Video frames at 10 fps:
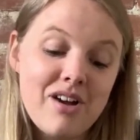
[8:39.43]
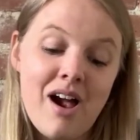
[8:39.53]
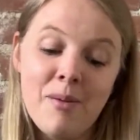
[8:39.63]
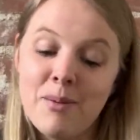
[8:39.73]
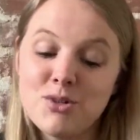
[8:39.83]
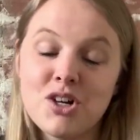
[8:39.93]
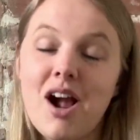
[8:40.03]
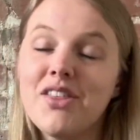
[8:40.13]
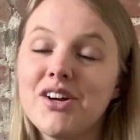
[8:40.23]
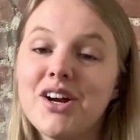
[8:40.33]
I'm sure
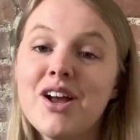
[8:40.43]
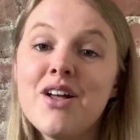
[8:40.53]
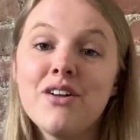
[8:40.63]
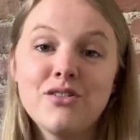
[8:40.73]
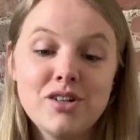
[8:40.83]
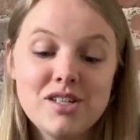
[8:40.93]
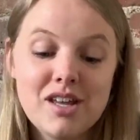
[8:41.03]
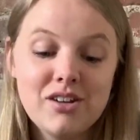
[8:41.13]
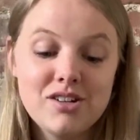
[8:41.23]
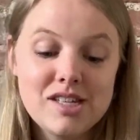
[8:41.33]
other
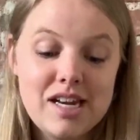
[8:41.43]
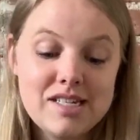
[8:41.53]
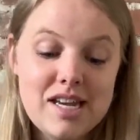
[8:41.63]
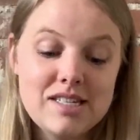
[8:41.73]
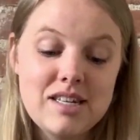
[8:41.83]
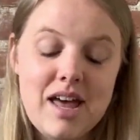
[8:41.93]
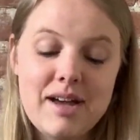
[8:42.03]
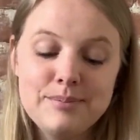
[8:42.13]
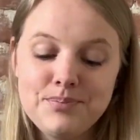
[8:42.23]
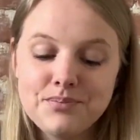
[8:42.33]
resellers can attest to that.